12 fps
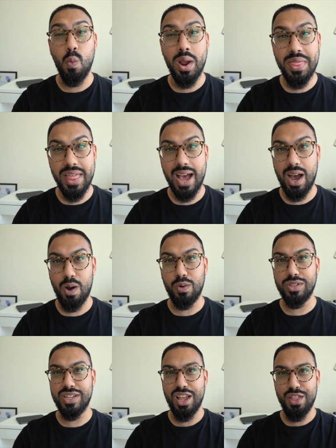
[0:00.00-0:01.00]

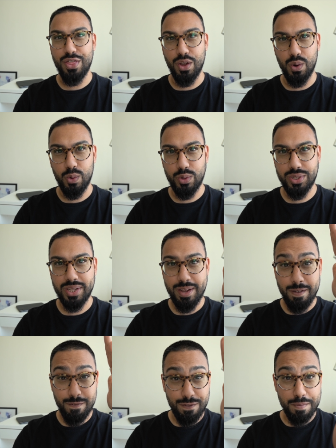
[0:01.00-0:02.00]
without
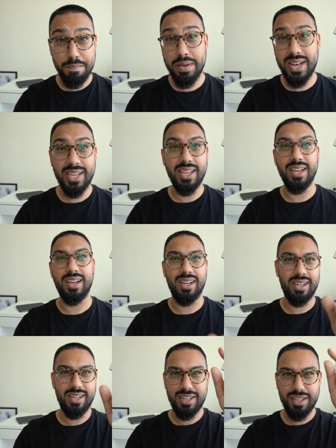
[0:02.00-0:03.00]
those familiar
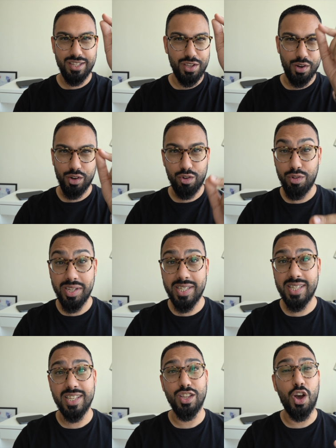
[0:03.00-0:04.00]
you know,
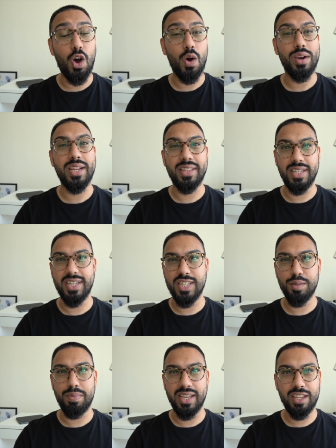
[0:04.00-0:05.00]
creases on the
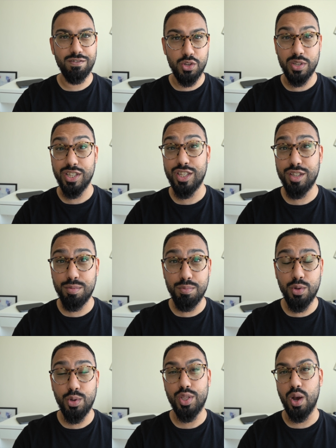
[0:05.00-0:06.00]
display. It gives you a
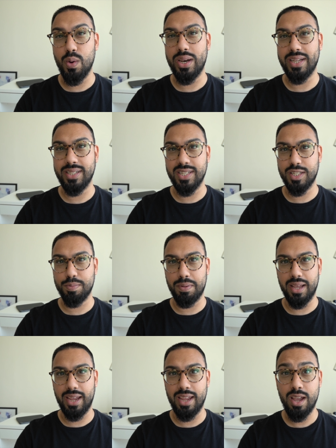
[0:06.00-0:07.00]
smooth OLED
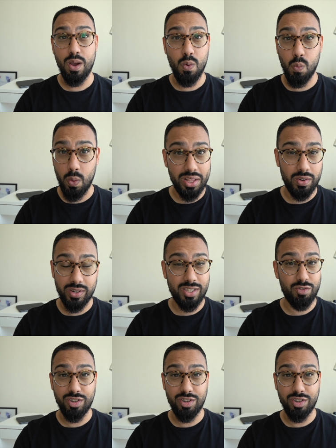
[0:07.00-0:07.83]
display, whether it's